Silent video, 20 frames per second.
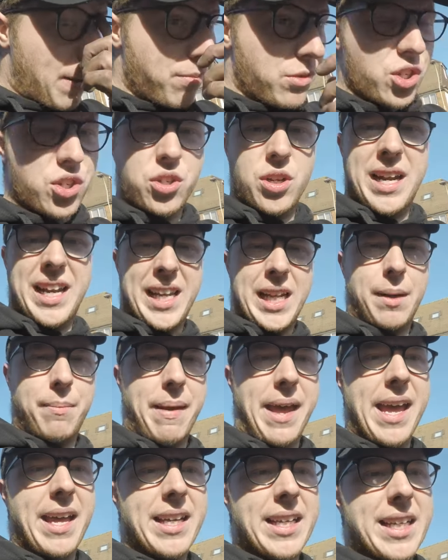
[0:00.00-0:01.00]
just a little
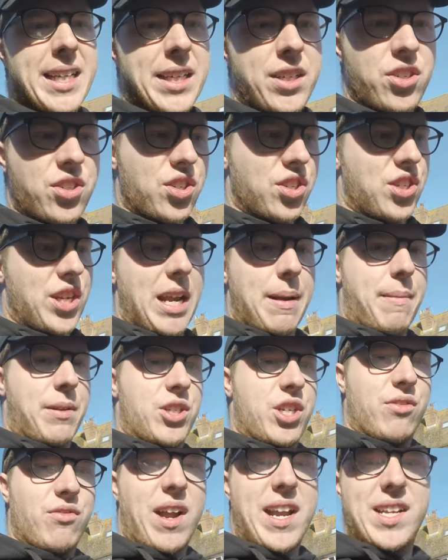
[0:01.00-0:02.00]
bit, just to see how much
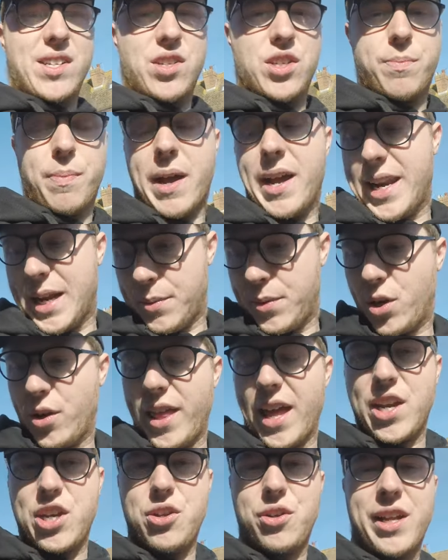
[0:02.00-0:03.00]
it raises by. Now we've got
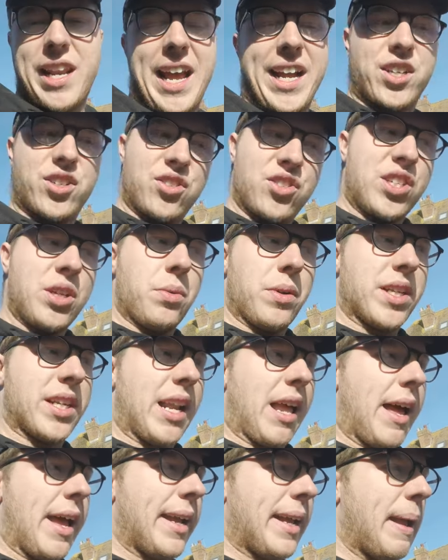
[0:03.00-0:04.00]
that new connection, see what it's
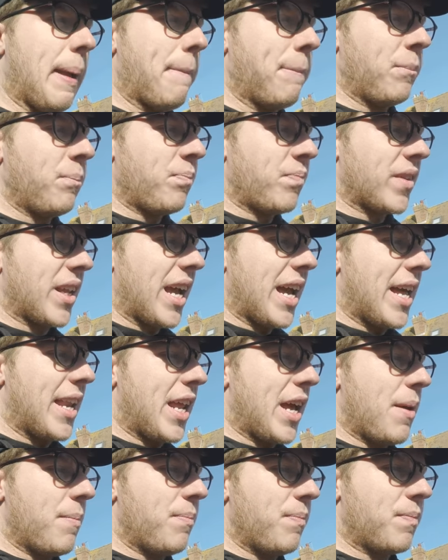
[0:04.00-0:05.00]
like, and
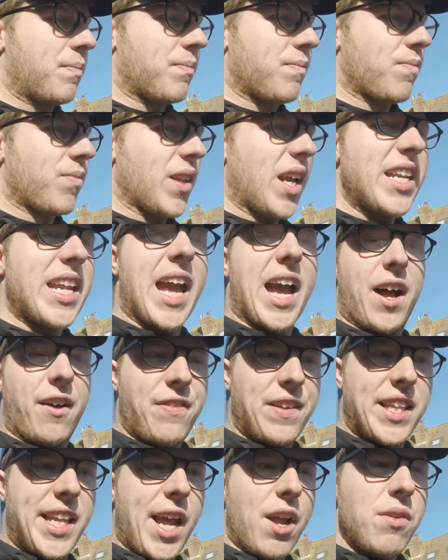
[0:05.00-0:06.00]
um, and yeah, I
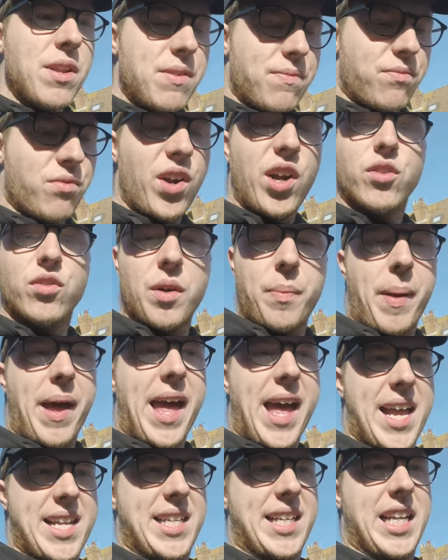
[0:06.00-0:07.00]
think the only real
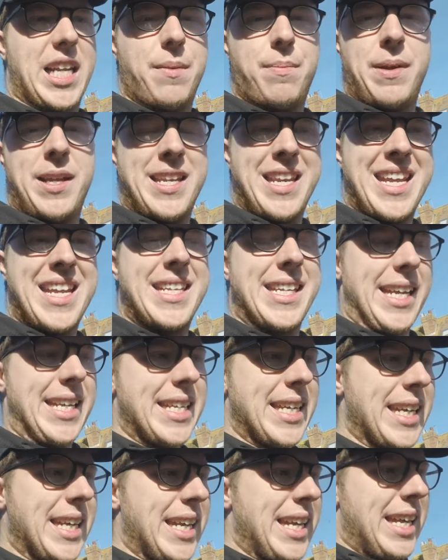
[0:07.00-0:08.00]
repairs are going to be
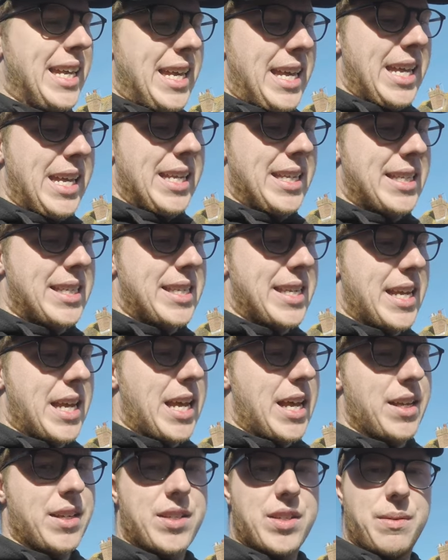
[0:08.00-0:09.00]
needed is
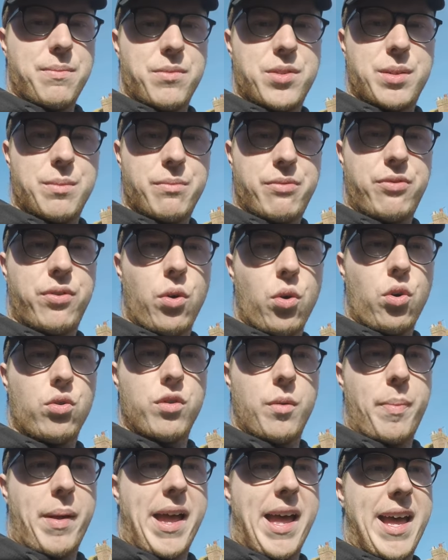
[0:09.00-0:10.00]
uh, some some floor
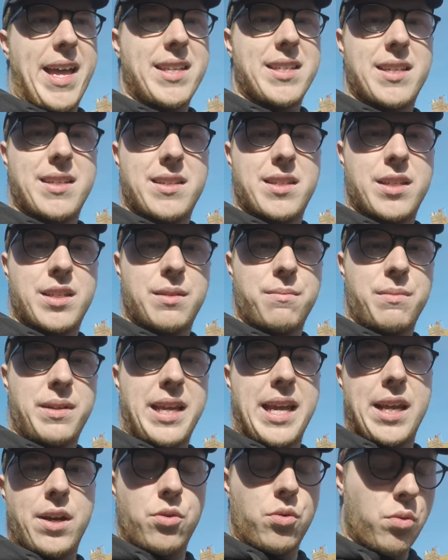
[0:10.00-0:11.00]
repairs, so some
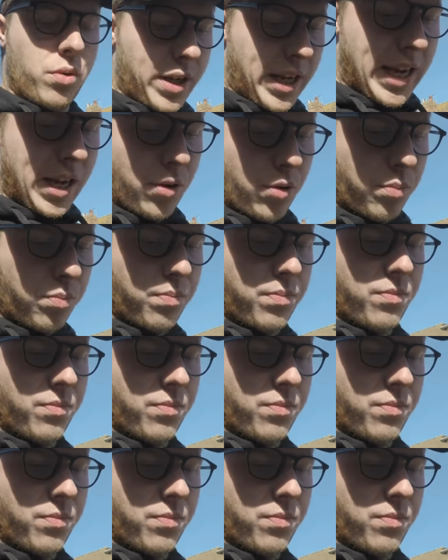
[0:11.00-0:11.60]
keel keel